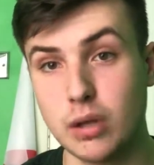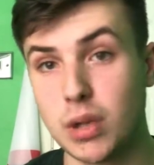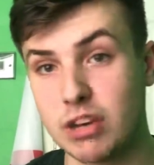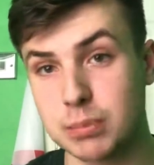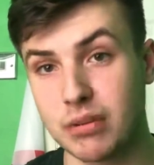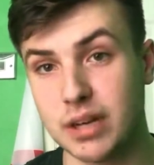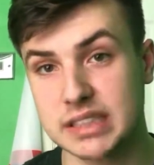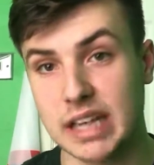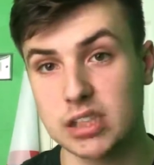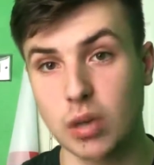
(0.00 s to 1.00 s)
Nuno Espirito
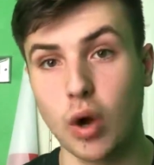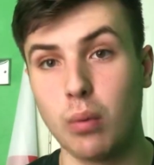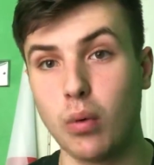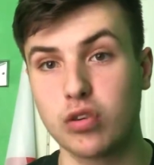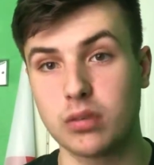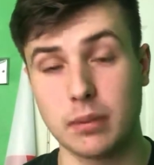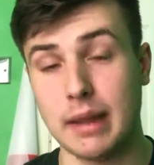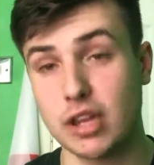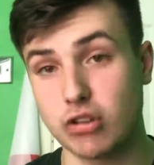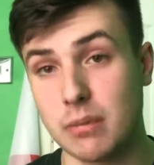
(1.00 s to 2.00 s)
Santo got Wolves the
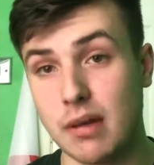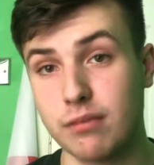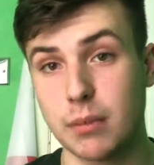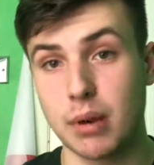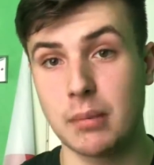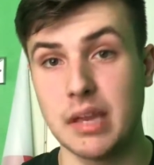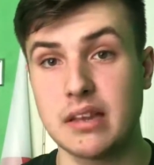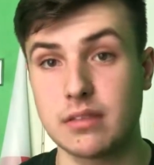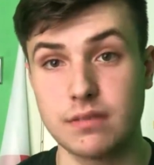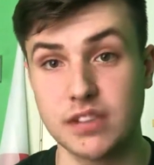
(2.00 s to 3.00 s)
manager of the month for the Premier
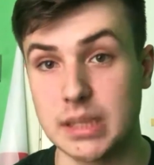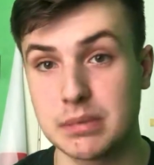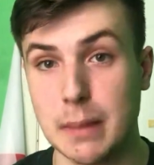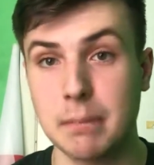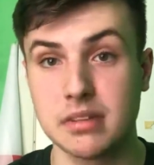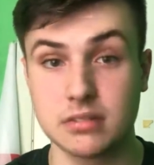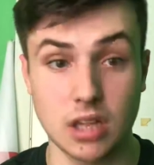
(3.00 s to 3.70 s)
League for September